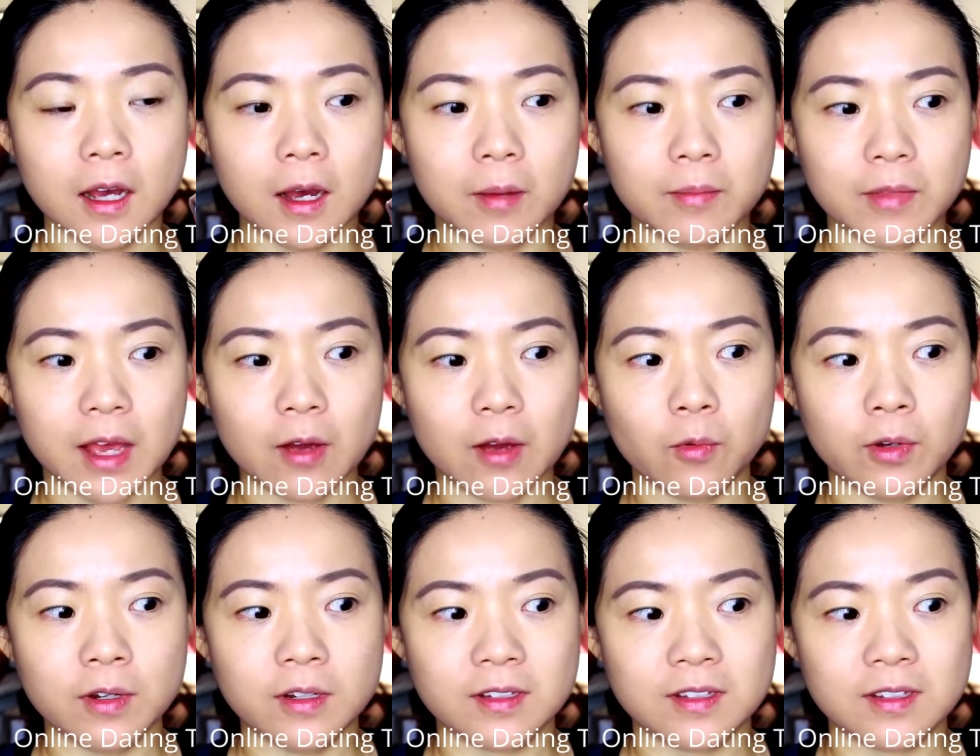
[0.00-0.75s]

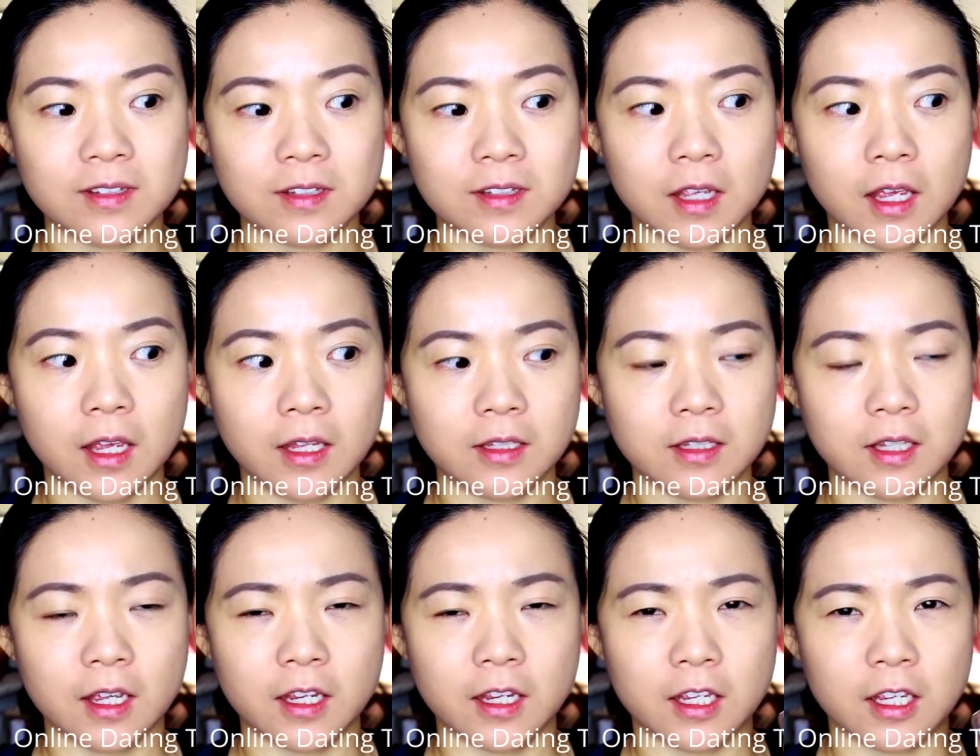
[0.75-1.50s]
That one is,
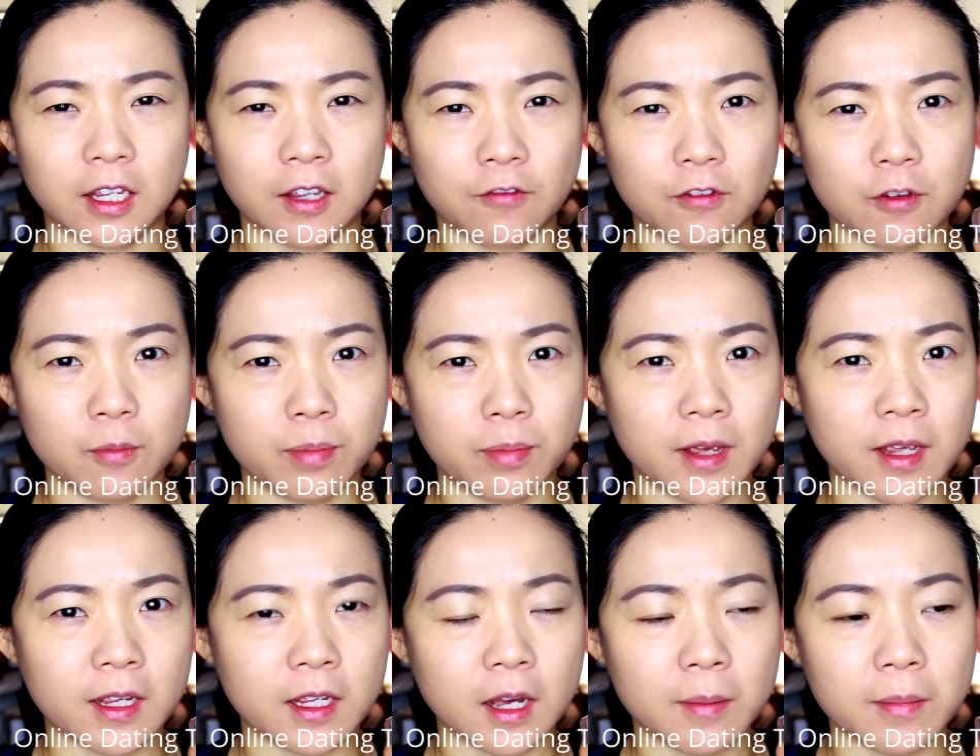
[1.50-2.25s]
it's like if you
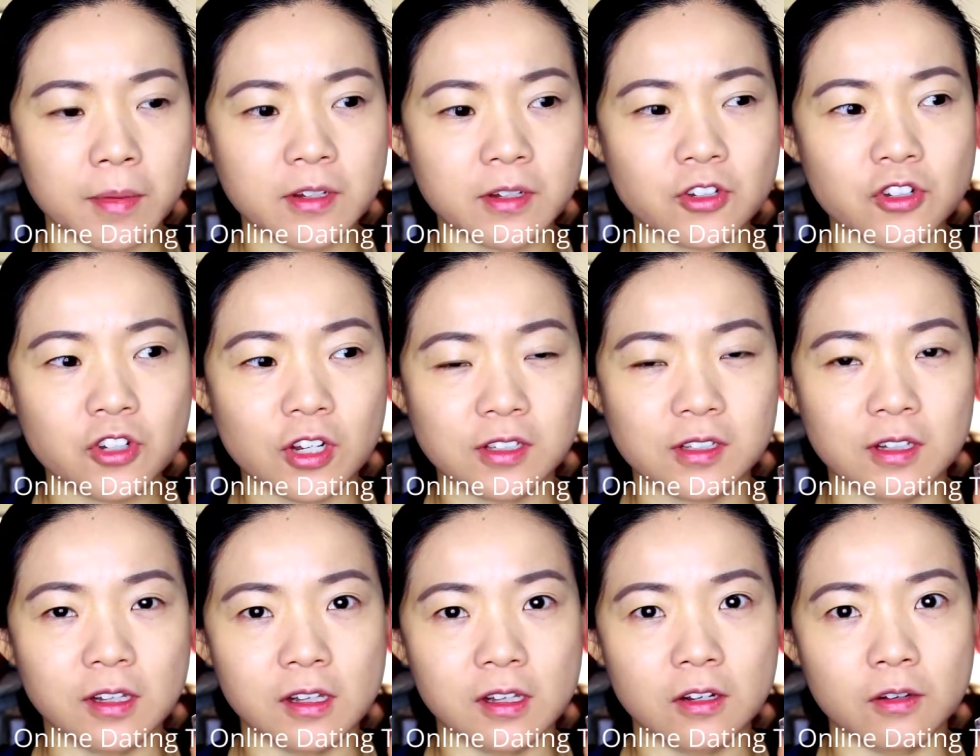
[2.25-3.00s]
pick up
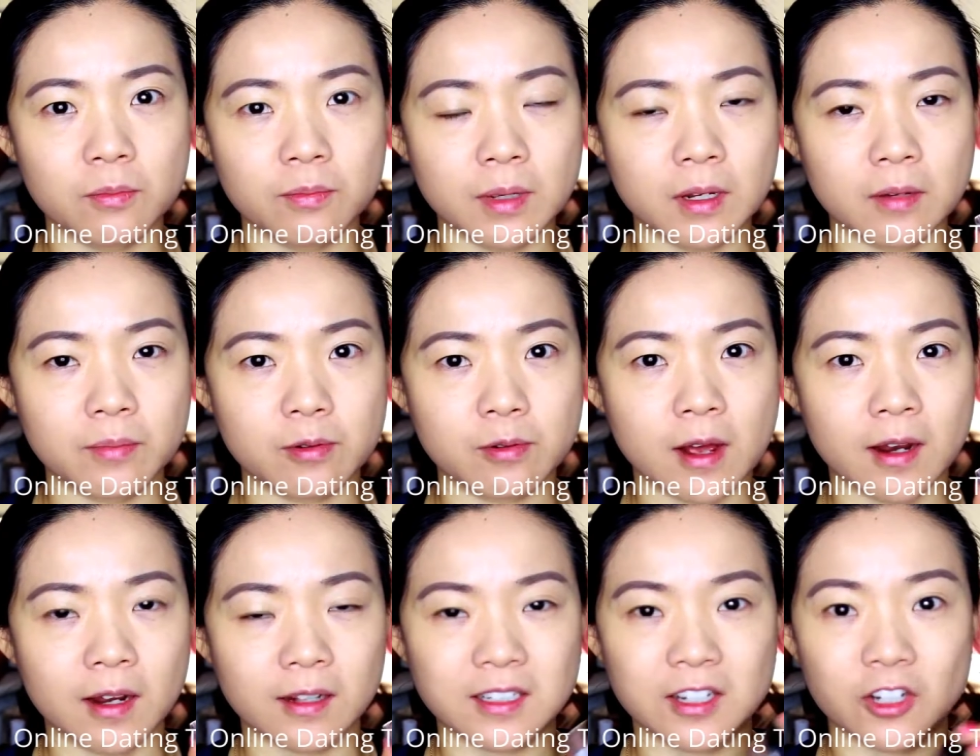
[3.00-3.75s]
just a little bit of
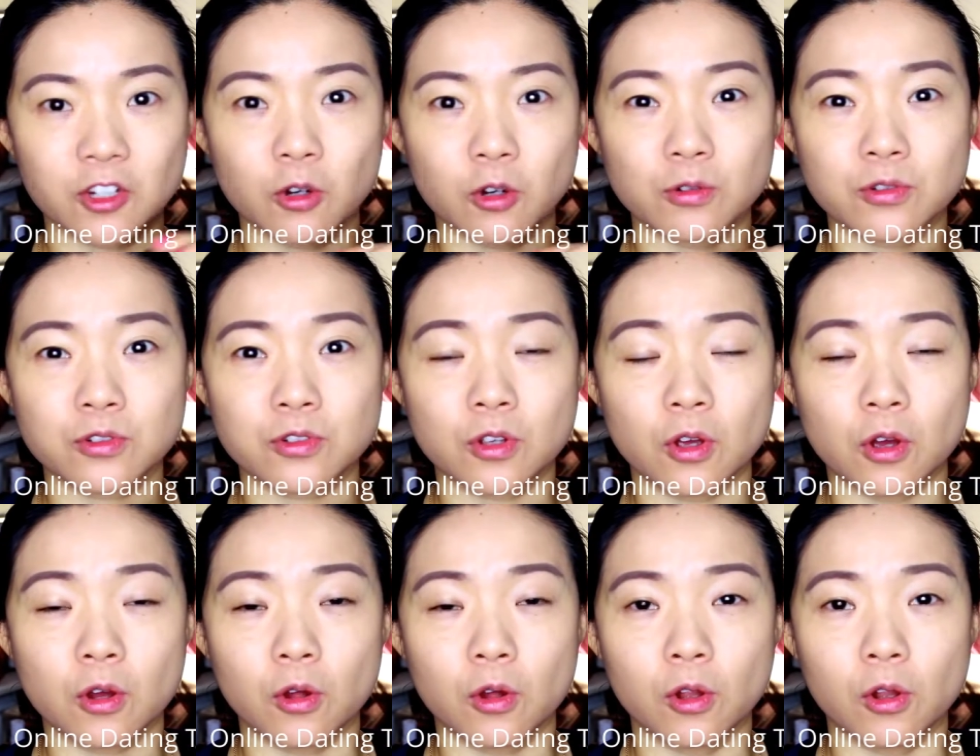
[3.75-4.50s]
product, it goes
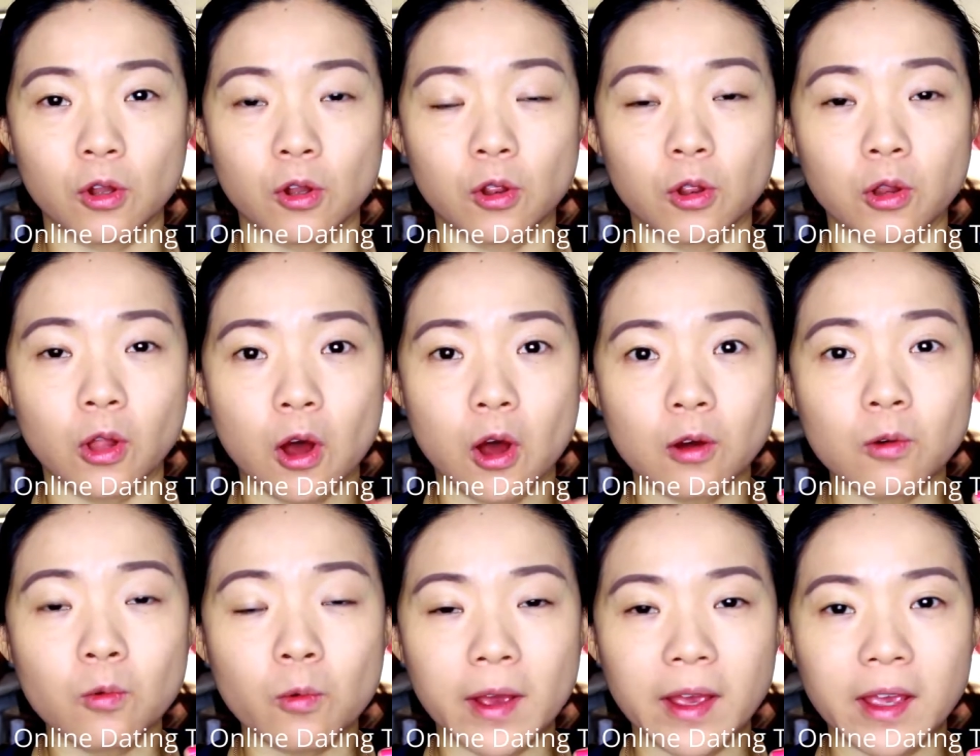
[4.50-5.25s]
a
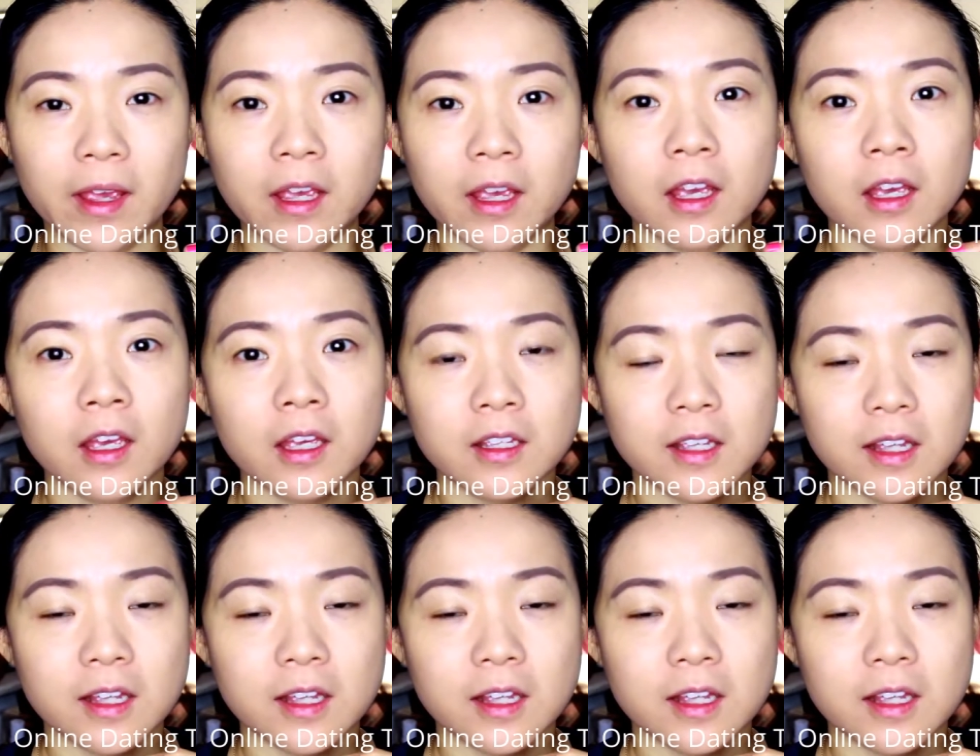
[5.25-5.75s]
long way,